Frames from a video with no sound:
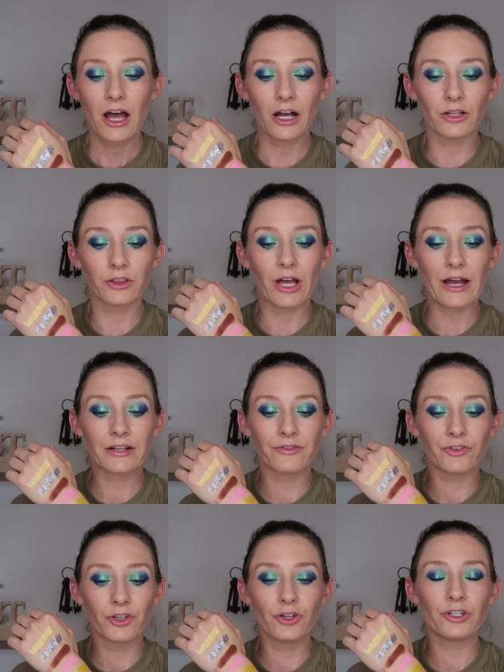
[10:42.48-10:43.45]
a lot
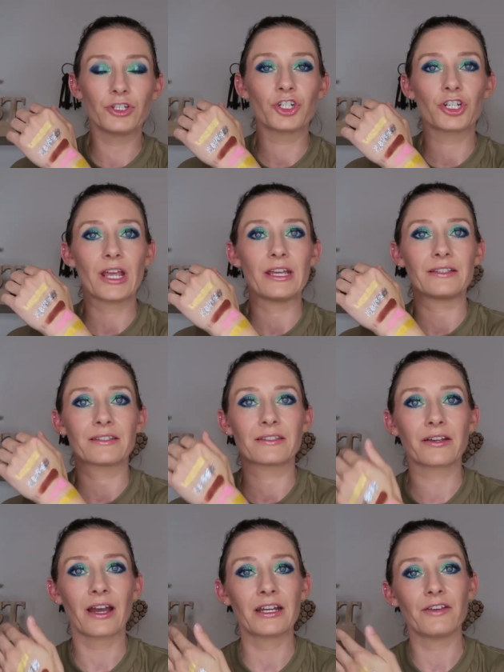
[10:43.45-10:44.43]
of good shades
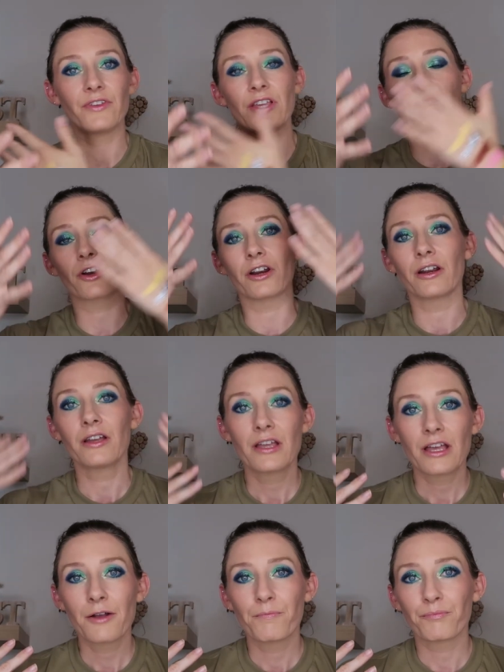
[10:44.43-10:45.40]
to kind of either
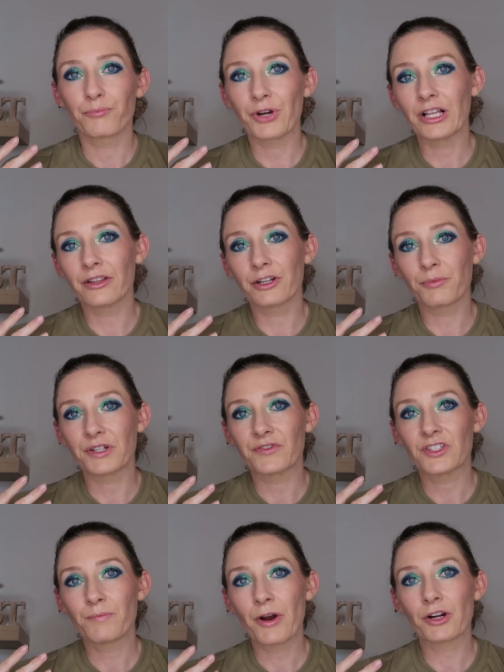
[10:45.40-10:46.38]
bring a little bit
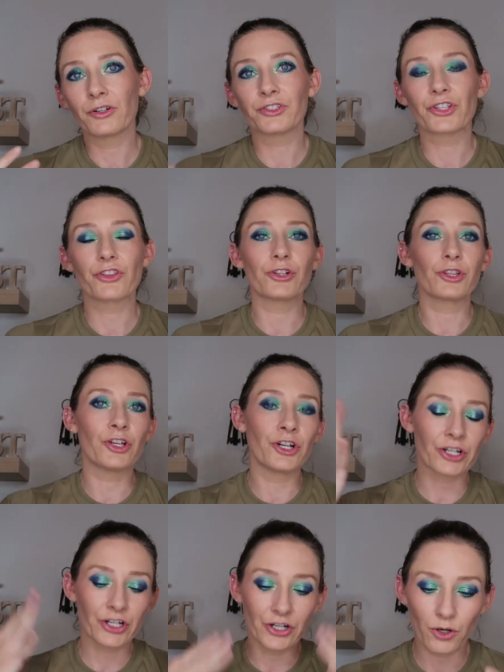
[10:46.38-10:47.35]
of sparkle to the
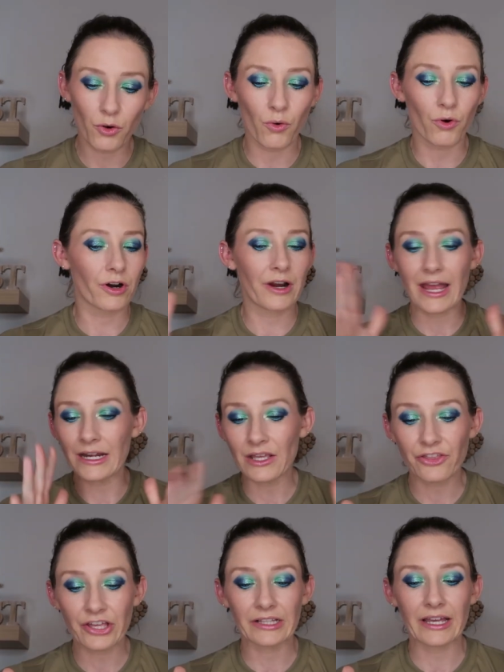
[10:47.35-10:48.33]
look or
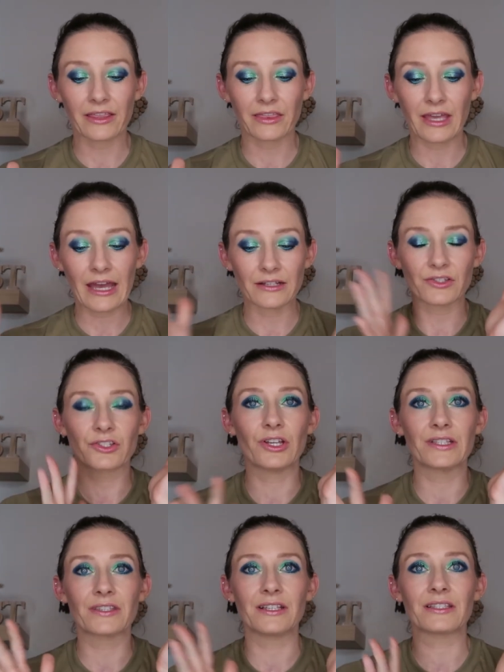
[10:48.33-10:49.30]
anything like that. So
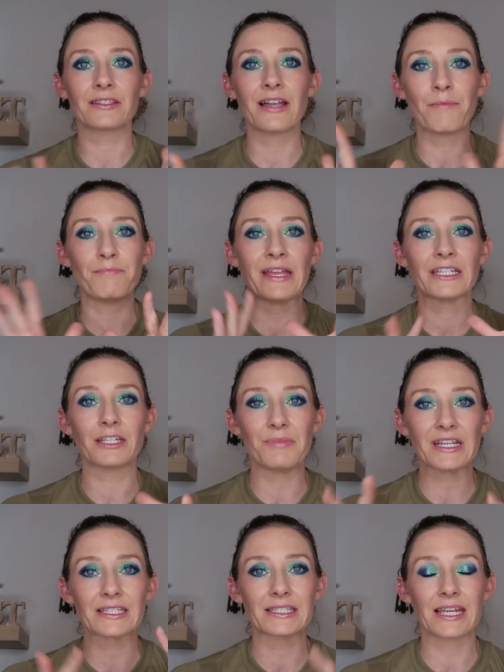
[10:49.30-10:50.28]
it's, it's not meant to
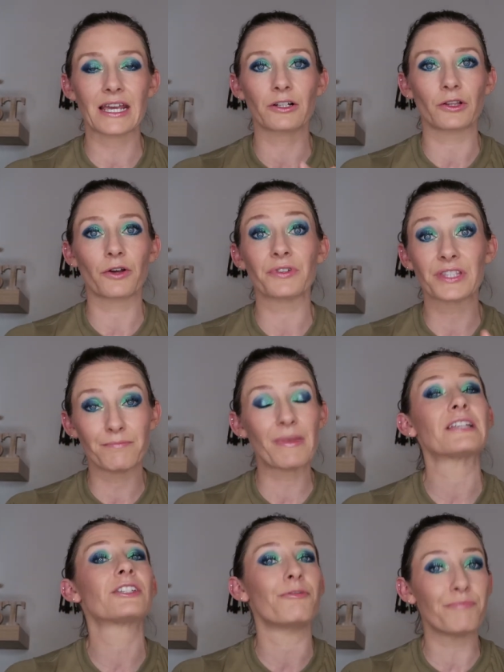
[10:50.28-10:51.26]
be a standalone. It's
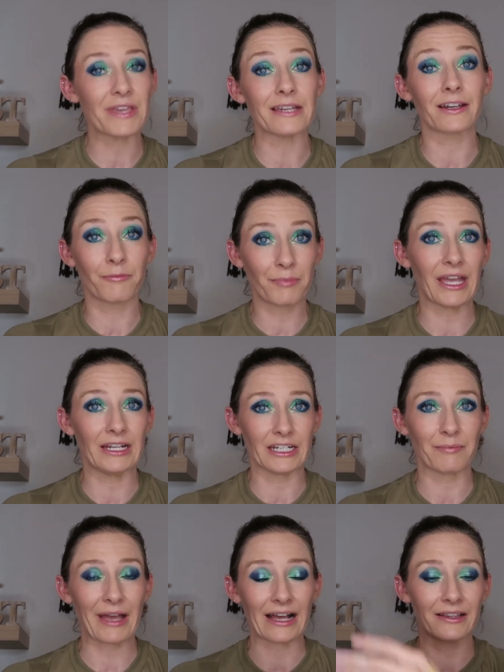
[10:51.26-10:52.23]
meant to be a
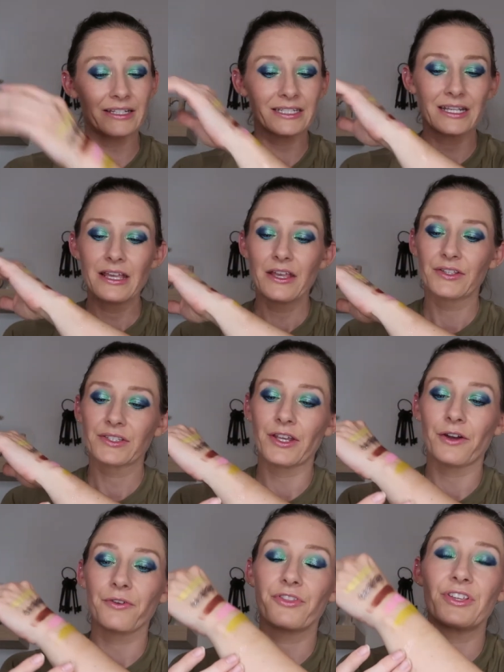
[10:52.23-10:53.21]
companion palette.
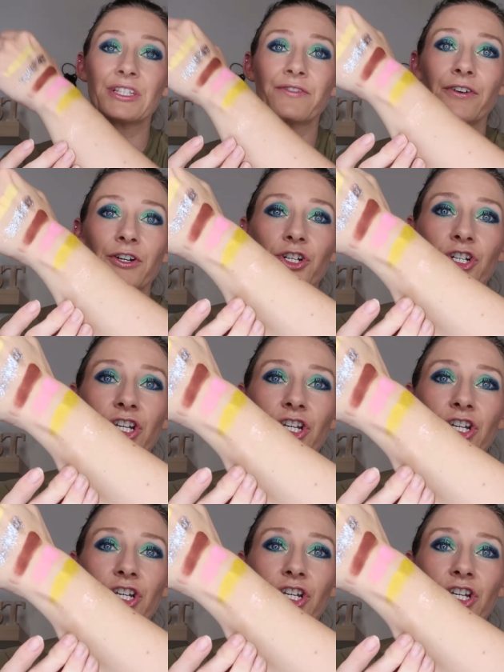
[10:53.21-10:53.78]
So this first